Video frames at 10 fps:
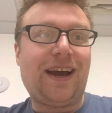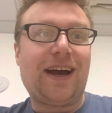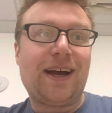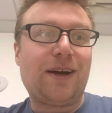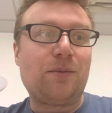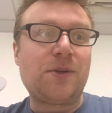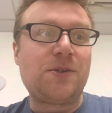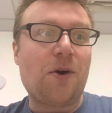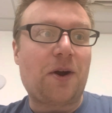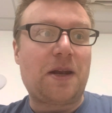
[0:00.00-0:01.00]
uh, was
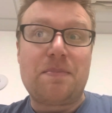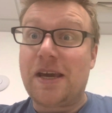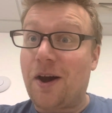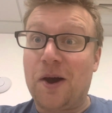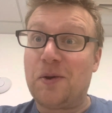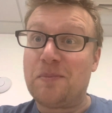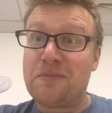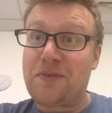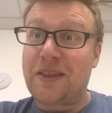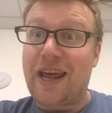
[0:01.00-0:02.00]
not going to be at
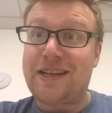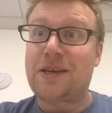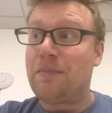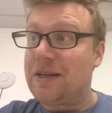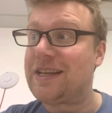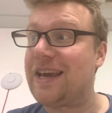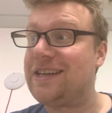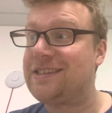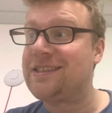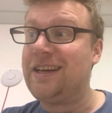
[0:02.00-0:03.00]
home for the next couple of
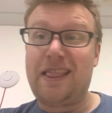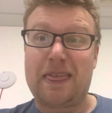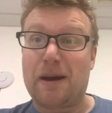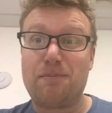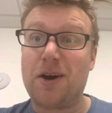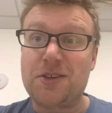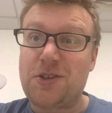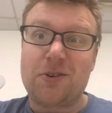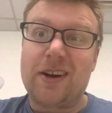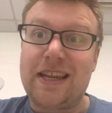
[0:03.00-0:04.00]
days that much,
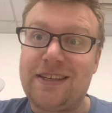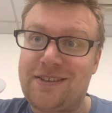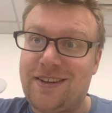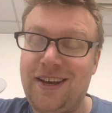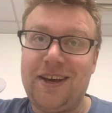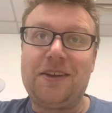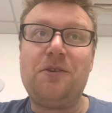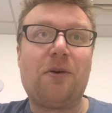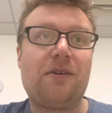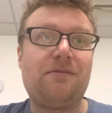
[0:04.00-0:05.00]
or at least
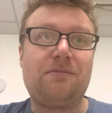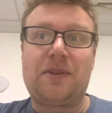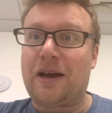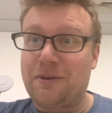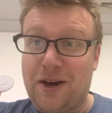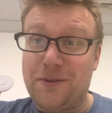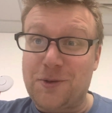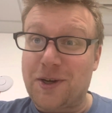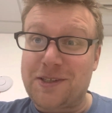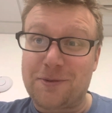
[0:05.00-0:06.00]
not without kind of
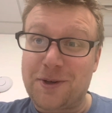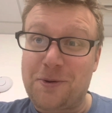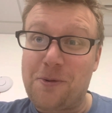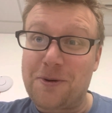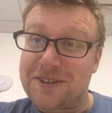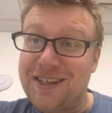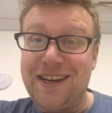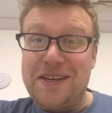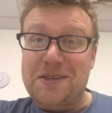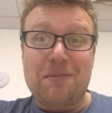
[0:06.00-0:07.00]
trying to record
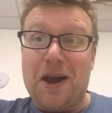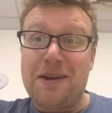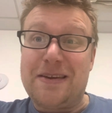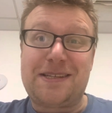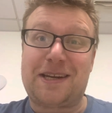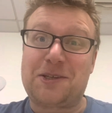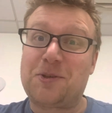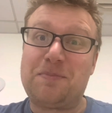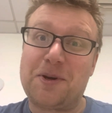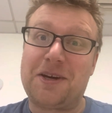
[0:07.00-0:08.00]
some kind of
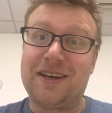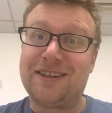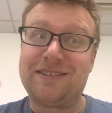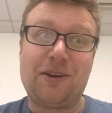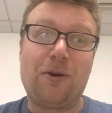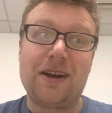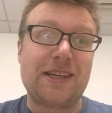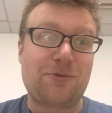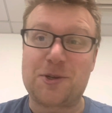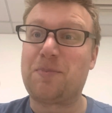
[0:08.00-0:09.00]
international booker long
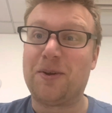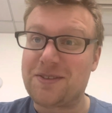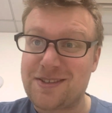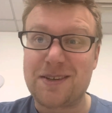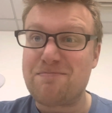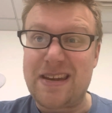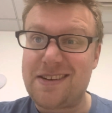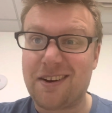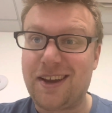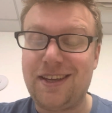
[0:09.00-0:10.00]
list response at
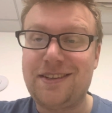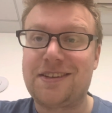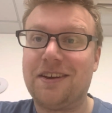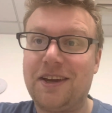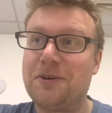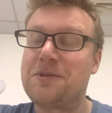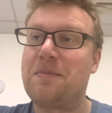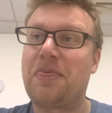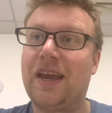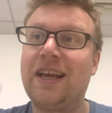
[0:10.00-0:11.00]
midnight tonight or
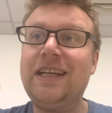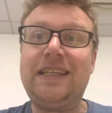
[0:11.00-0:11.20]
something.